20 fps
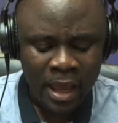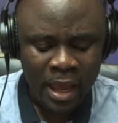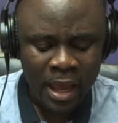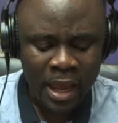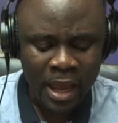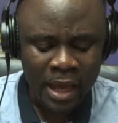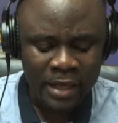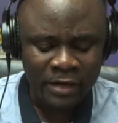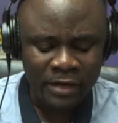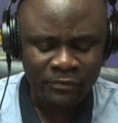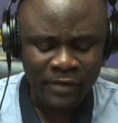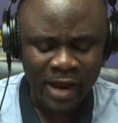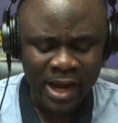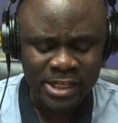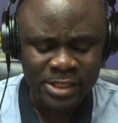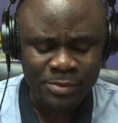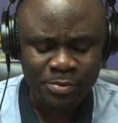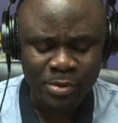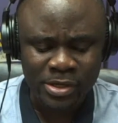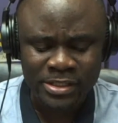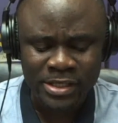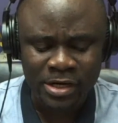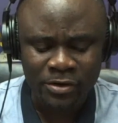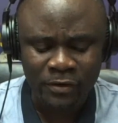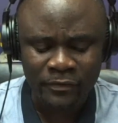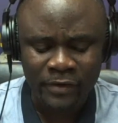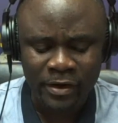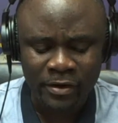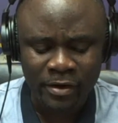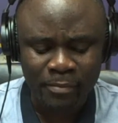the Vice President
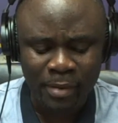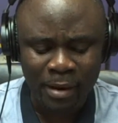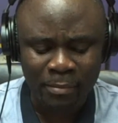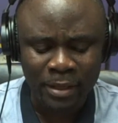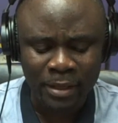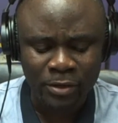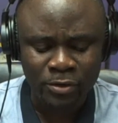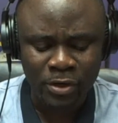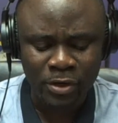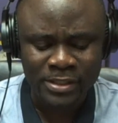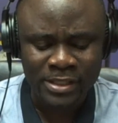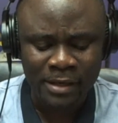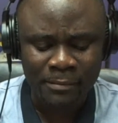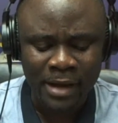of the Republic, Dr.